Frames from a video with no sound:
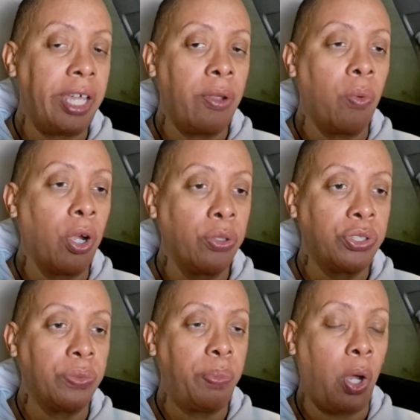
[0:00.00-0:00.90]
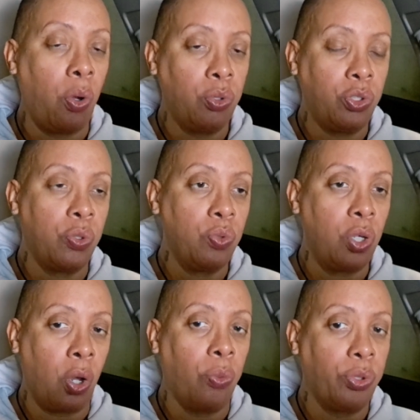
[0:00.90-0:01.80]
they were supposed to
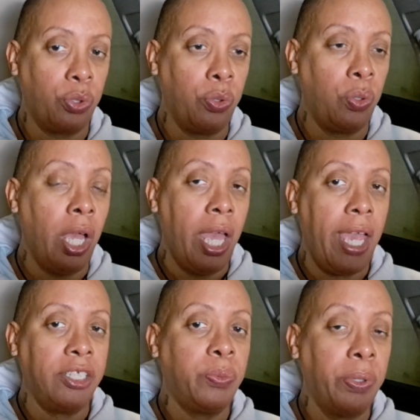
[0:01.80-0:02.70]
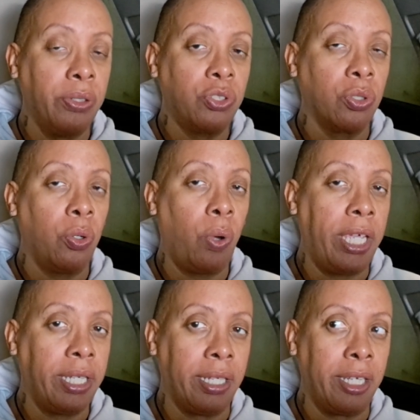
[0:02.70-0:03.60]
go through a spiritual
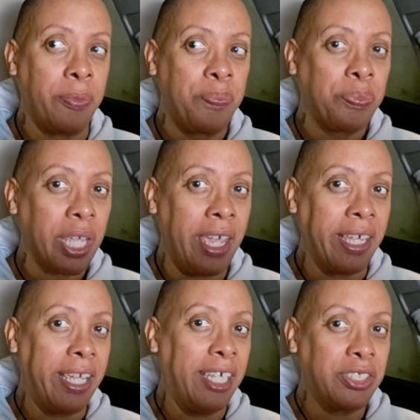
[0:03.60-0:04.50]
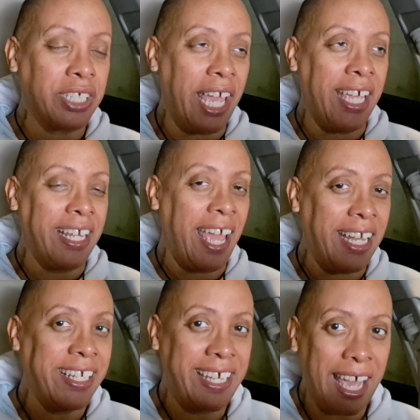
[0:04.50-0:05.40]
awakening. And
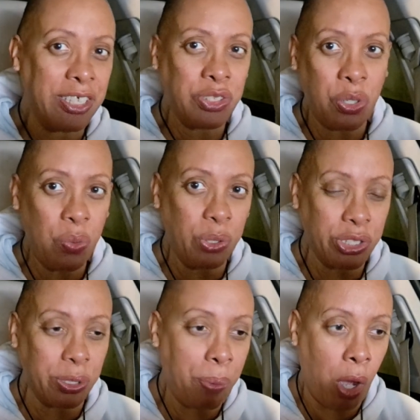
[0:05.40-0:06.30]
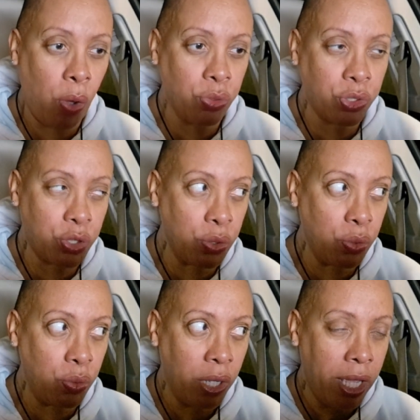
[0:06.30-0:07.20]
guess who was supposed
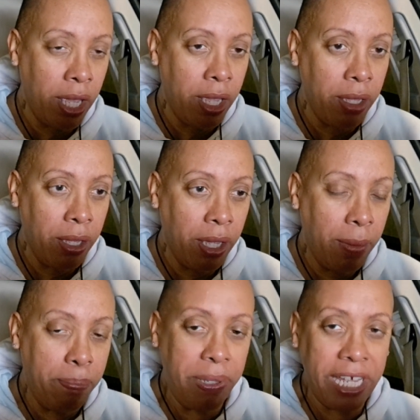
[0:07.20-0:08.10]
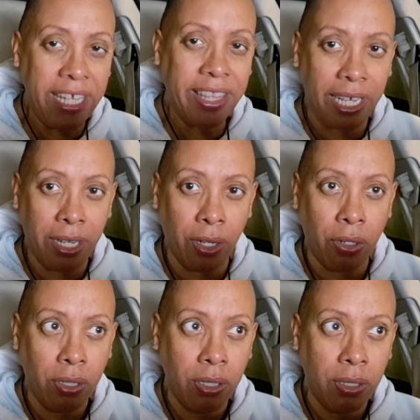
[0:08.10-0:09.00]
to be there